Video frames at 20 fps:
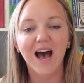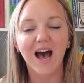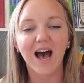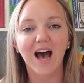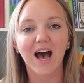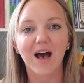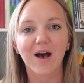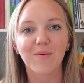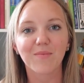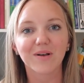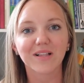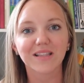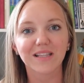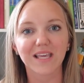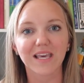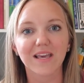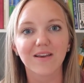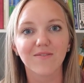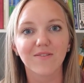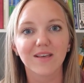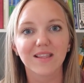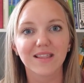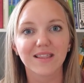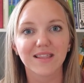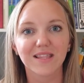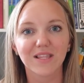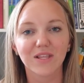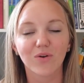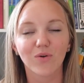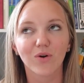um, leave
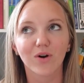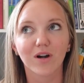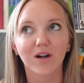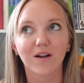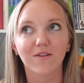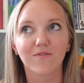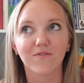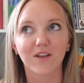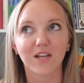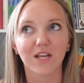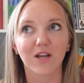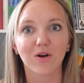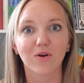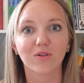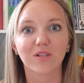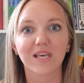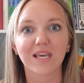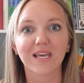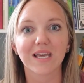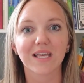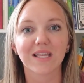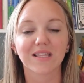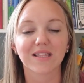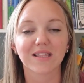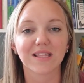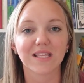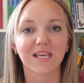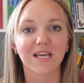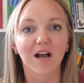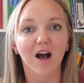your video link
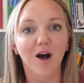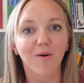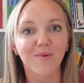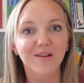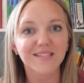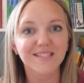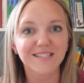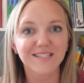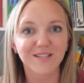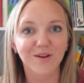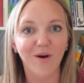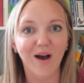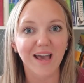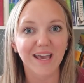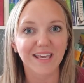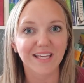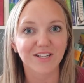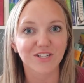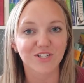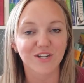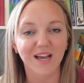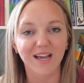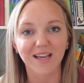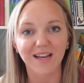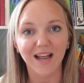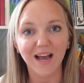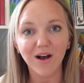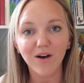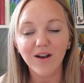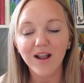in the comments so I can check
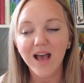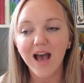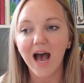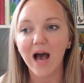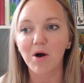it out.